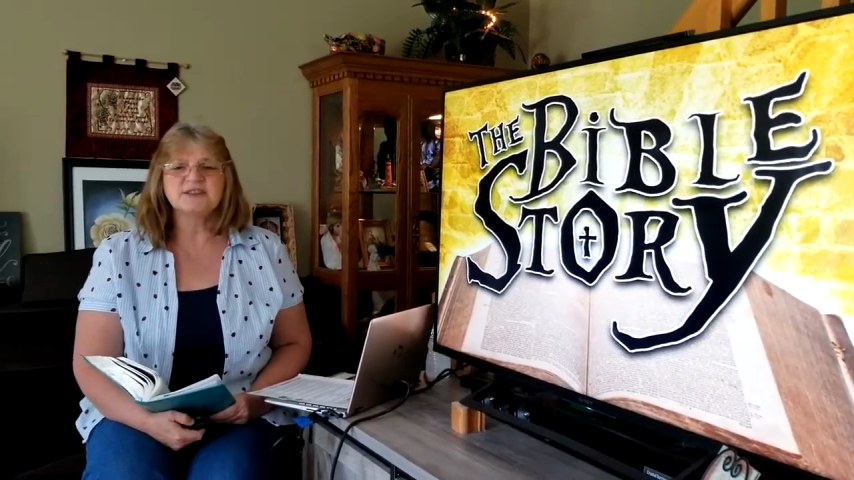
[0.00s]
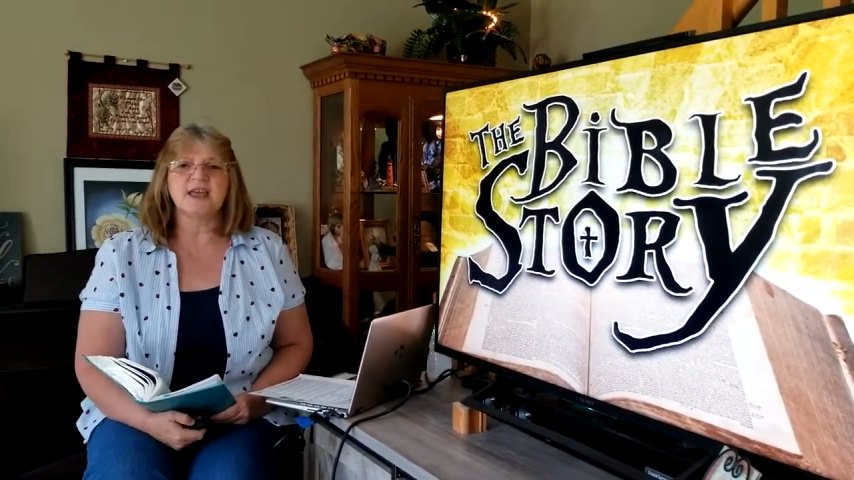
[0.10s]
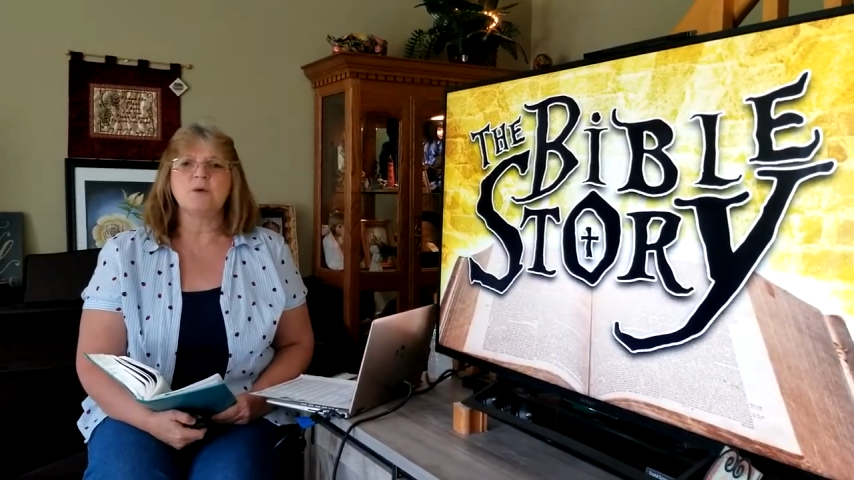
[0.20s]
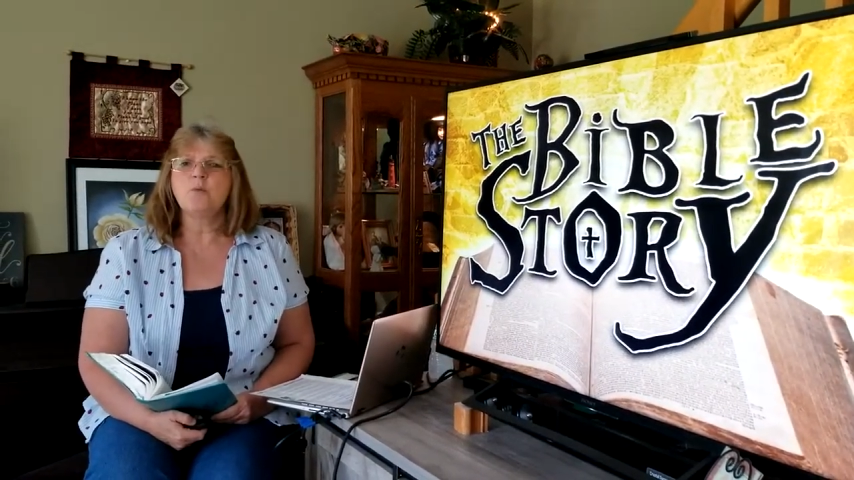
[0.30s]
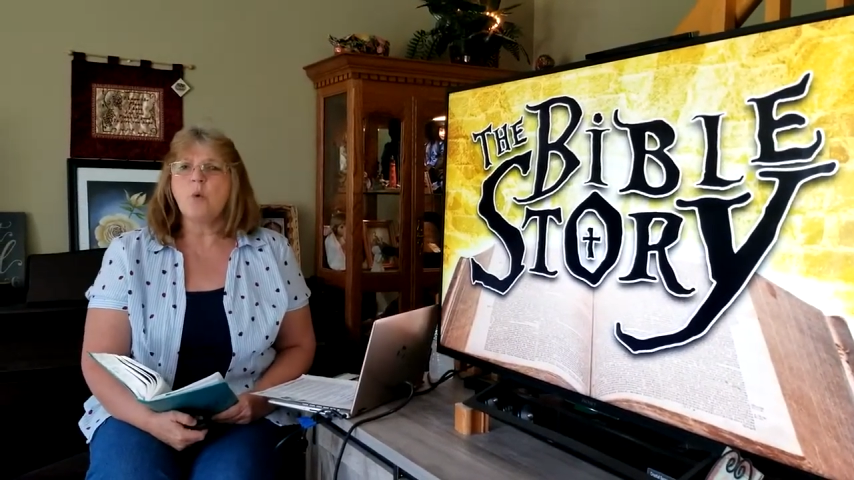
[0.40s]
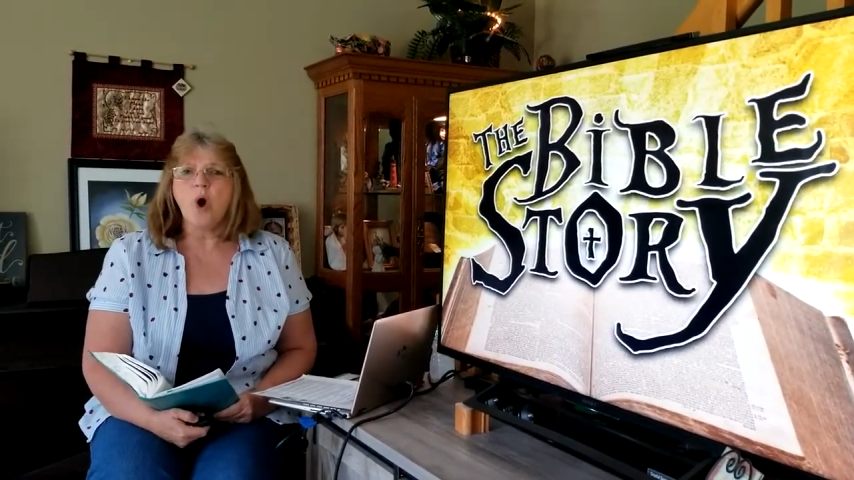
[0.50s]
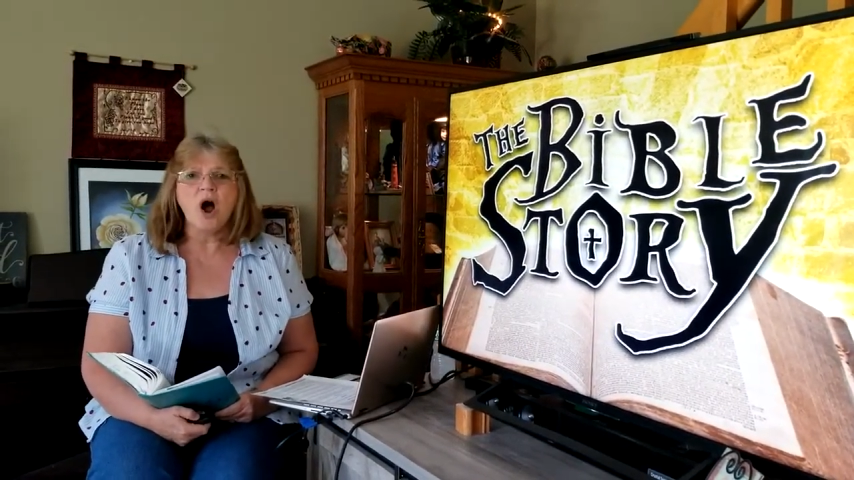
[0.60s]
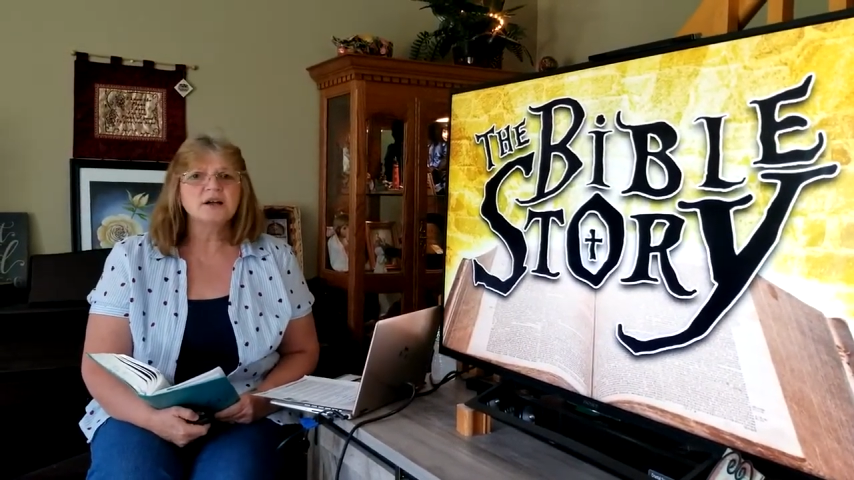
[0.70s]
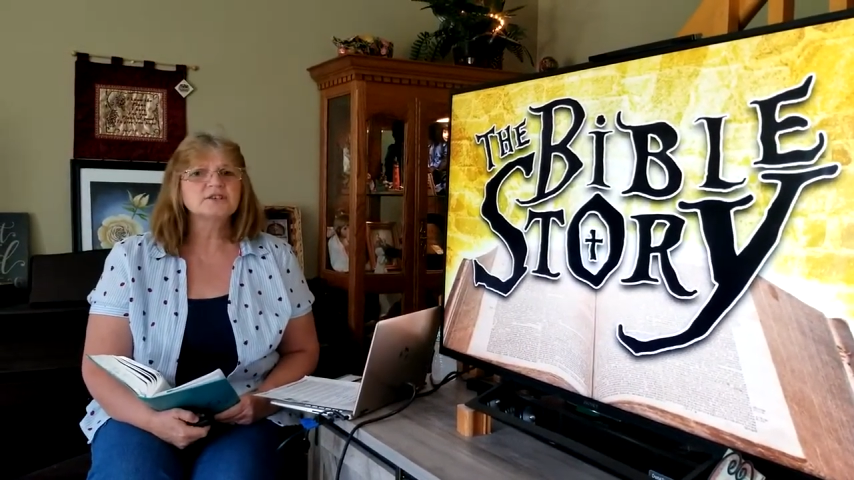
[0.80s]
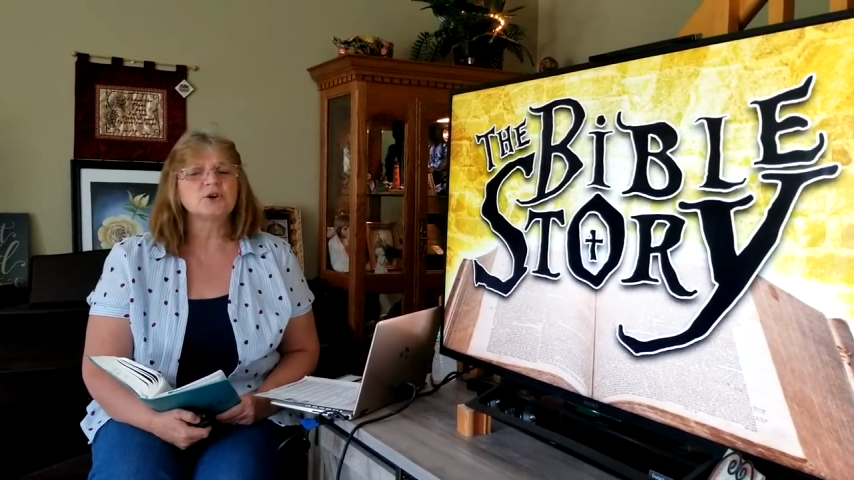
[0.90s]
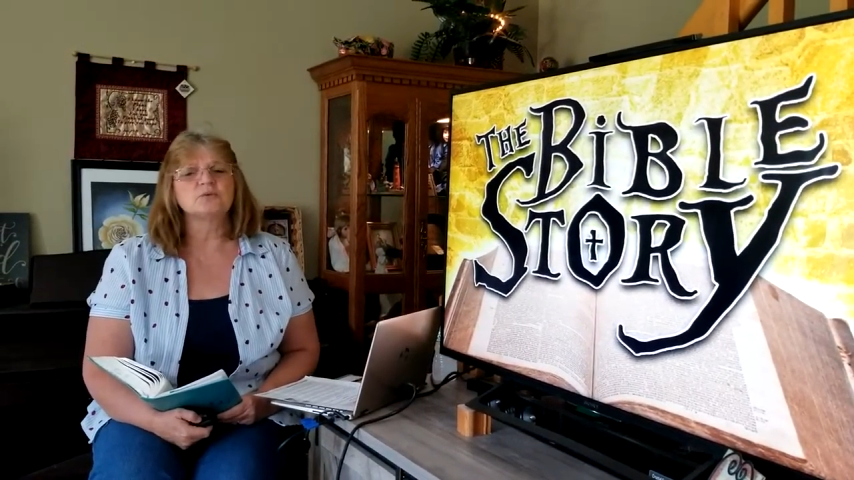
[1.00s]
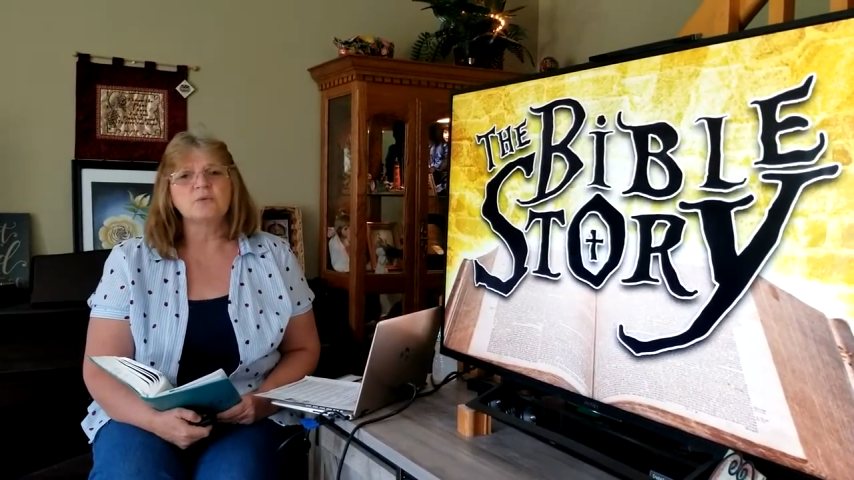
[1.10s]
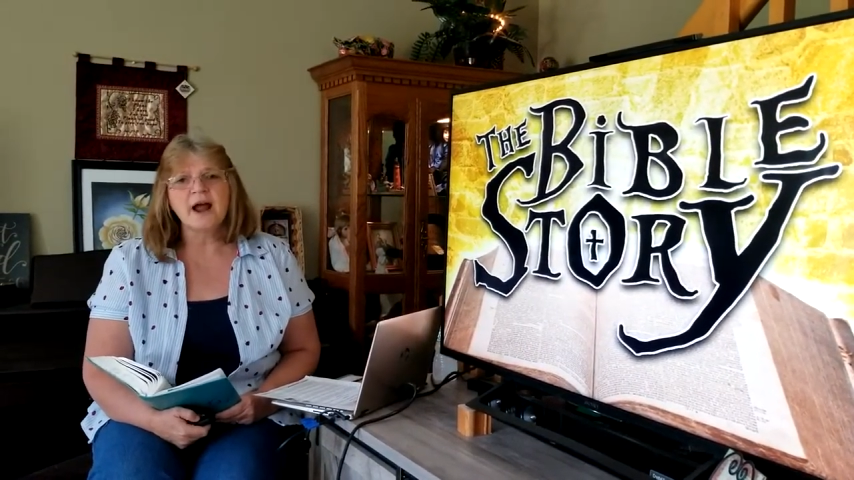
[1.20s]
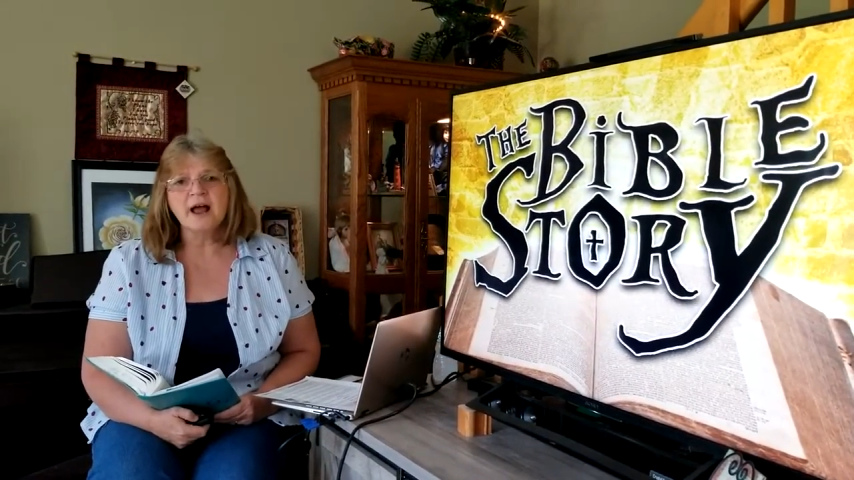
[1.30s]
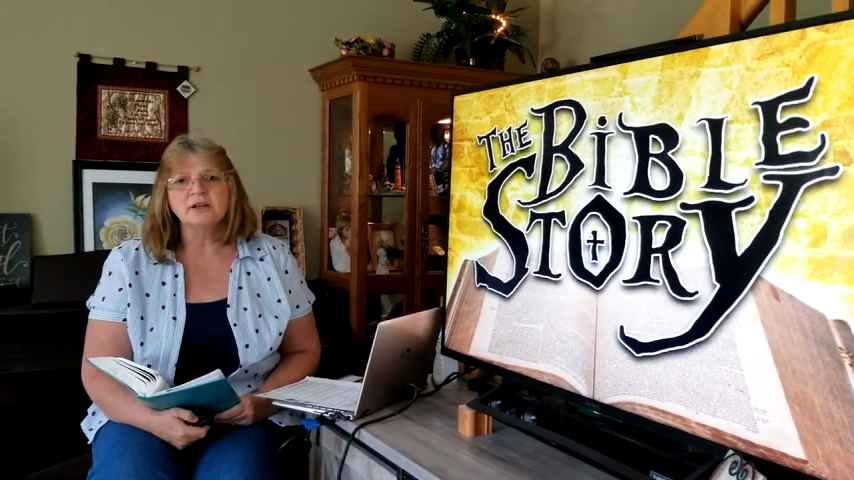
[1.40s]
they walked
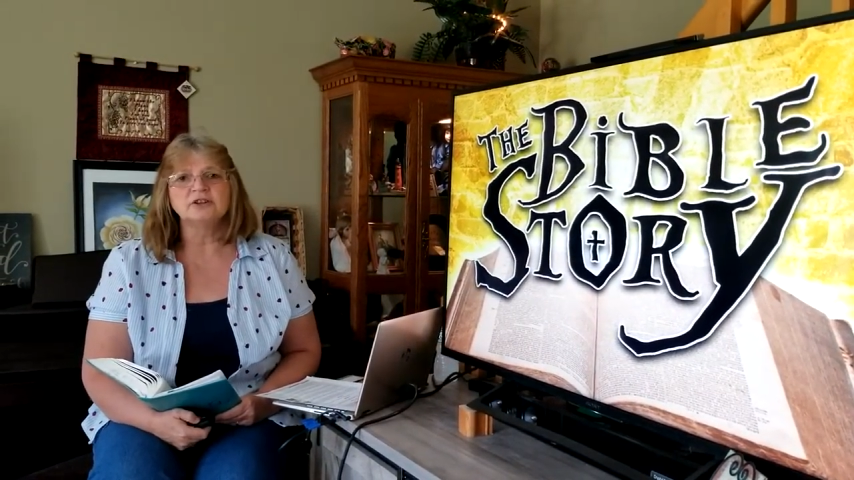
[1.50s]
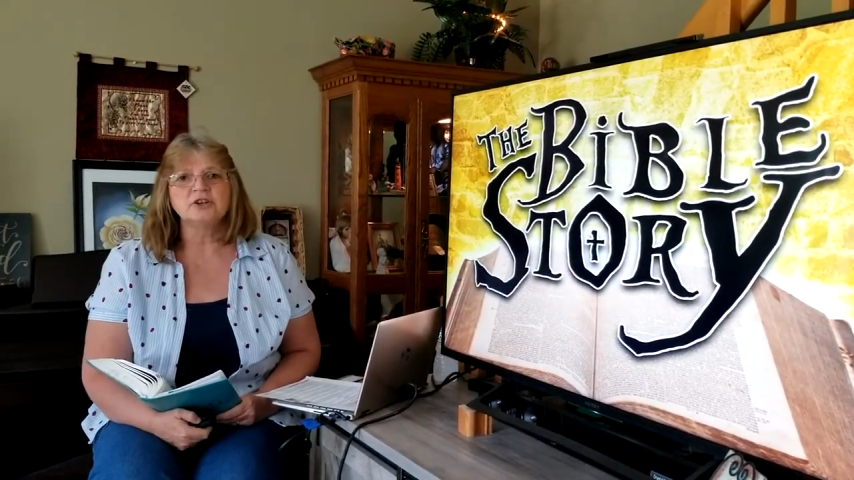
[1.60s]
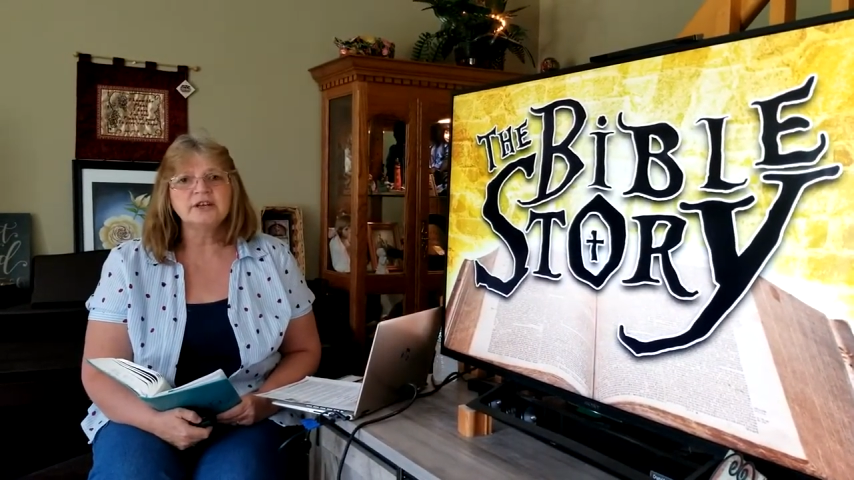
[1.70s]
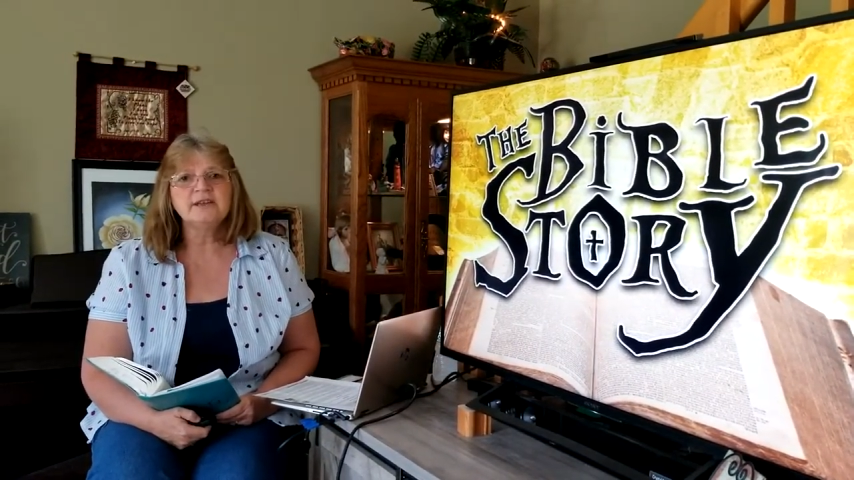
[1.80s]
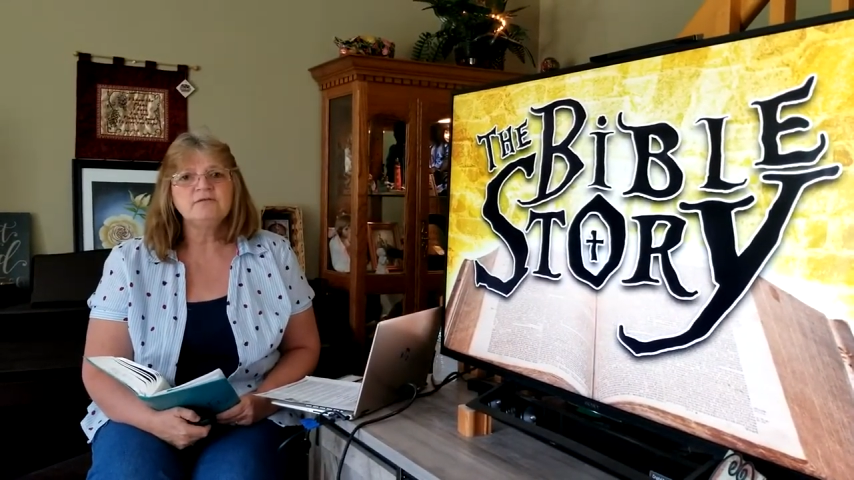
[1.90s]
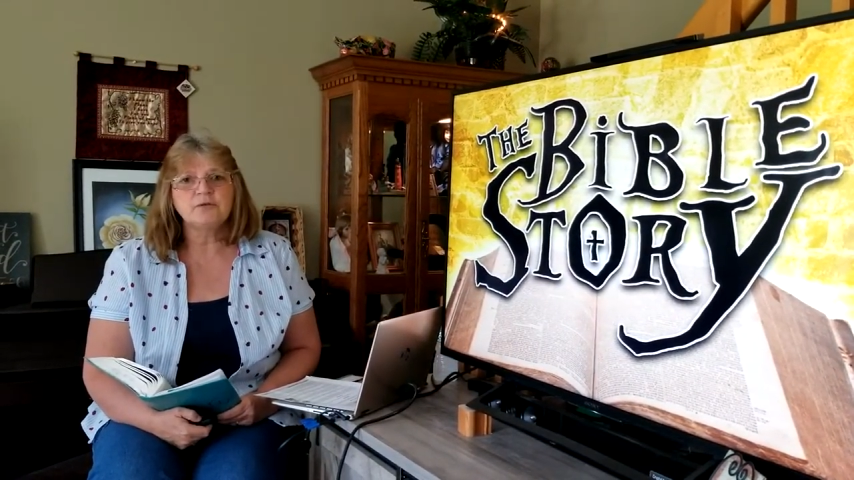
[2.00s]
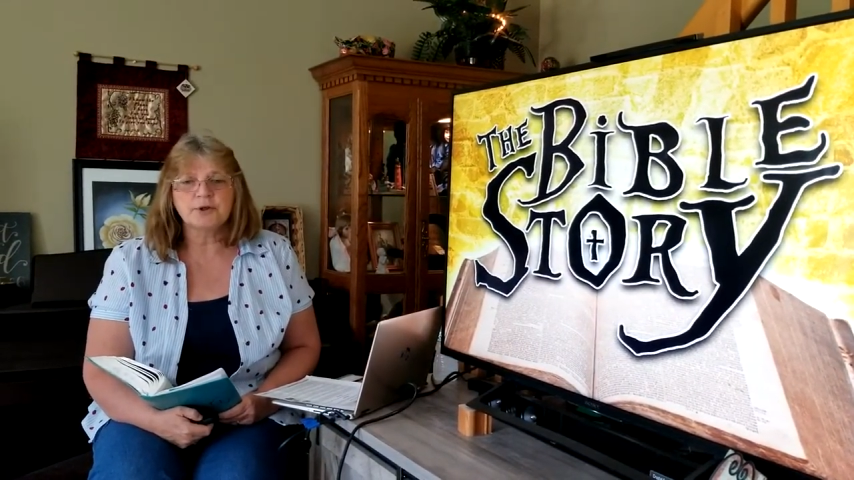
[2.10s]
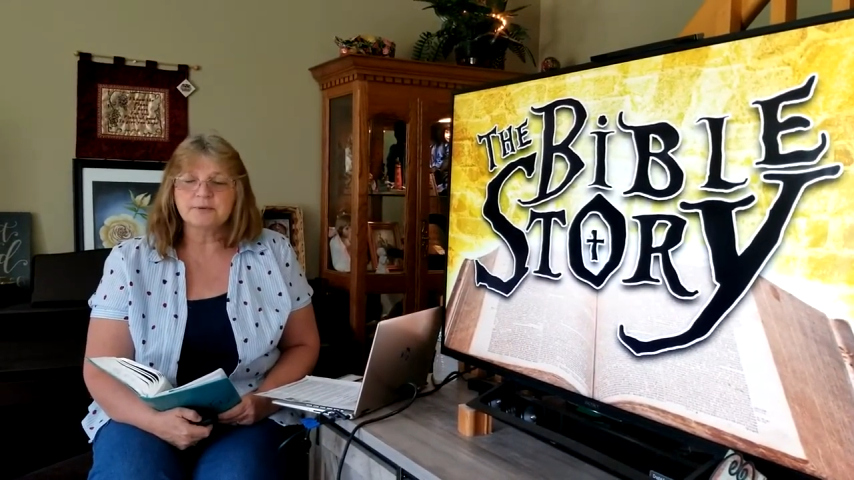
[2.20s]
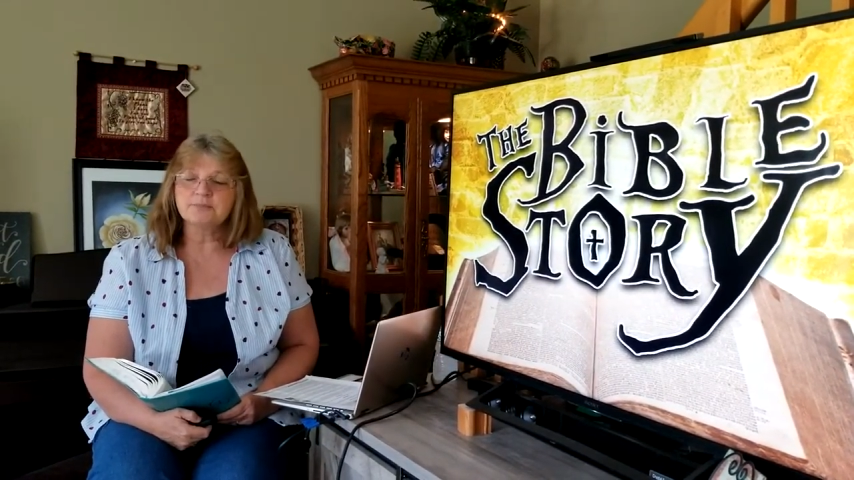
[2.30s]
around looking for the